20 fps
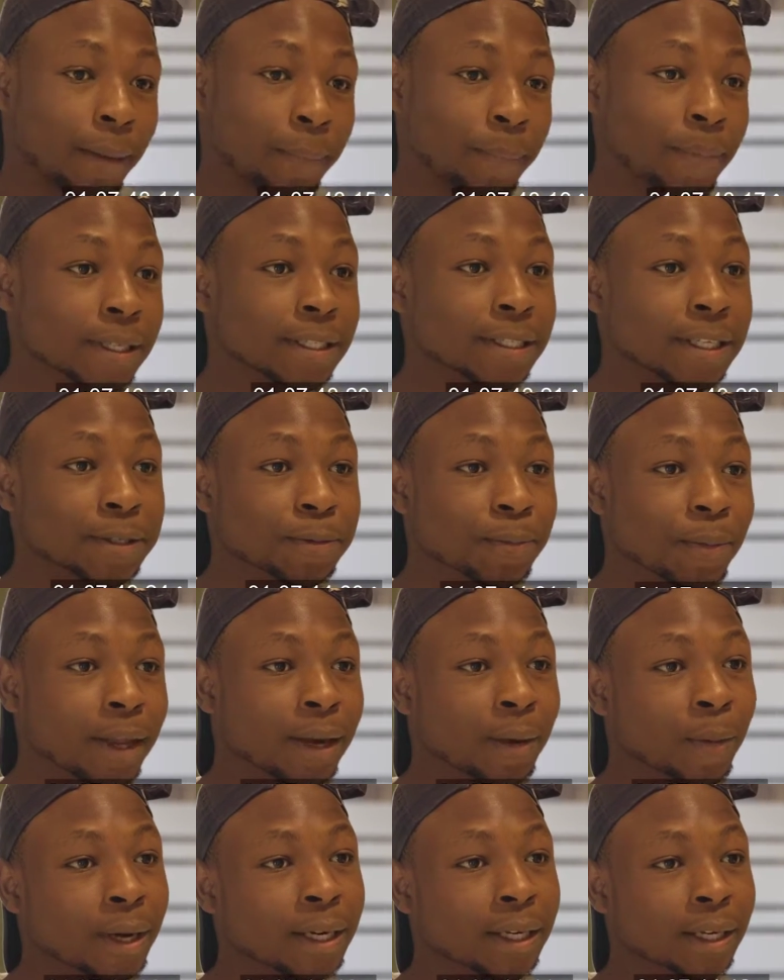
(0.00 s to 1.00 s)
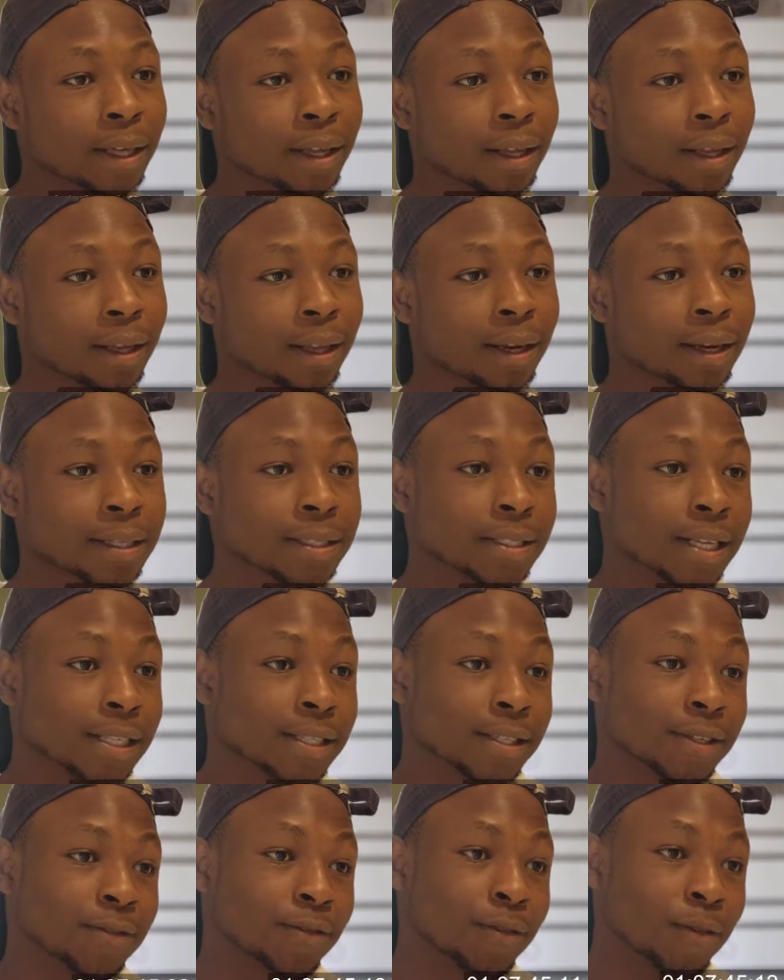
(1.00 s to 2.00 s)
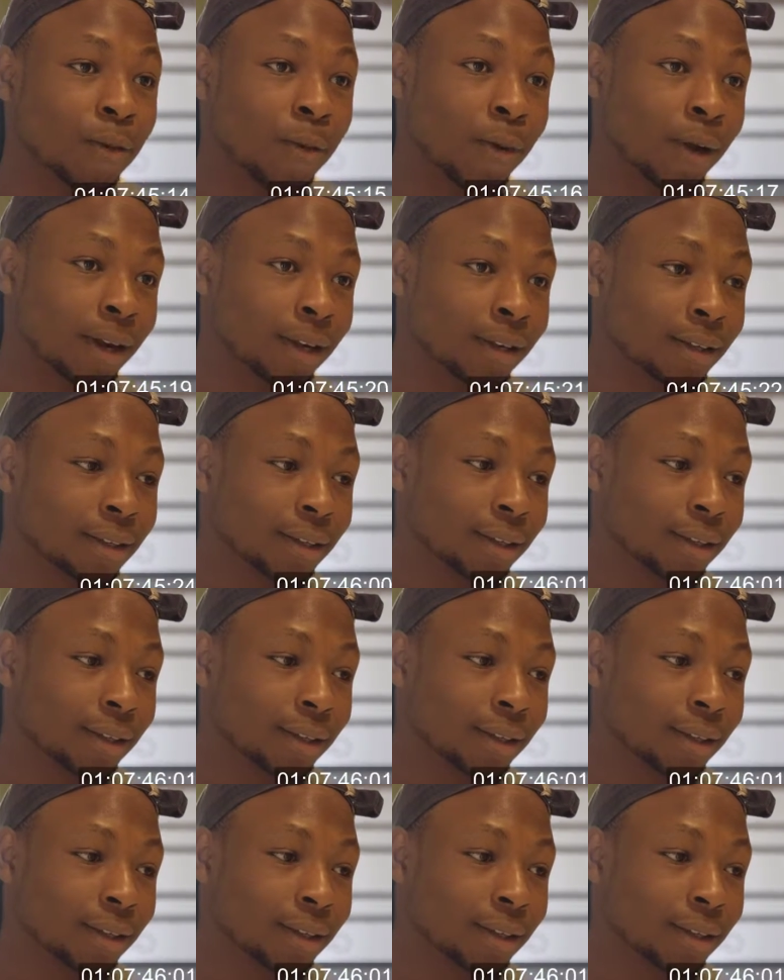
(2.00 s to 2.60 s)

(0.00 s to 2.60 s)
a businessman one day and a successful one.